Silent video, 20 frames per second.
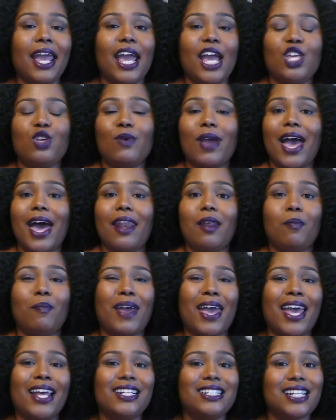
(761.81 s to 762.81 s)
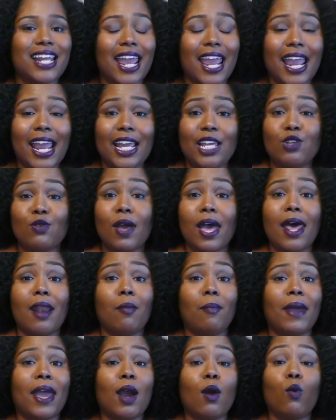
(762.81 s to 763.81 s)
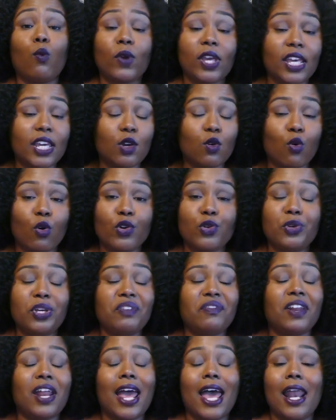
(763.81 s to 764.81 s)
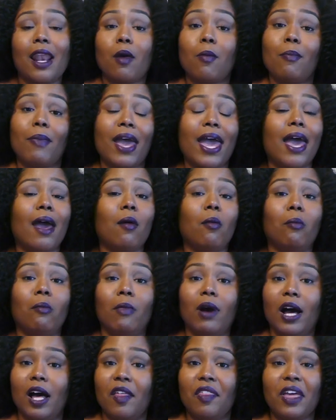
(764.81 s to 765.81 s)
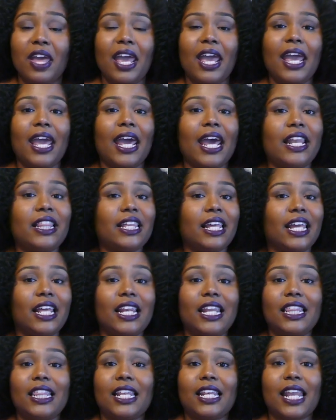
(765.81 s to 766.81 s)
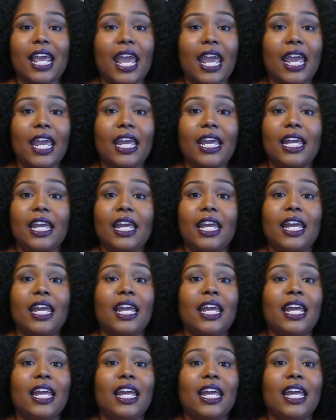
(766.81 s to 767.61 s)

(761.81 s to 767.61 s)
and you had a bad day, you had a bad week, or you even had a bad month, at the end of the day,